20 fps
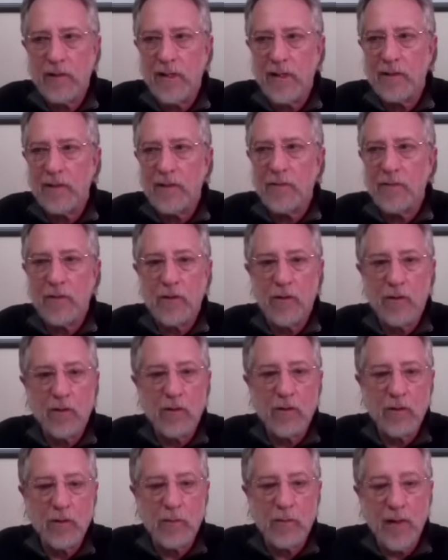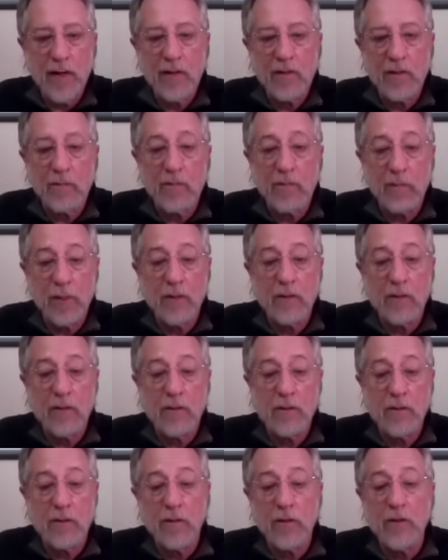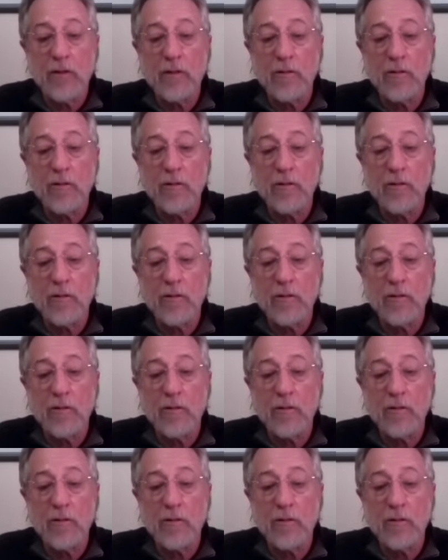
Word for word: Eh, nothing golden about them, but it's good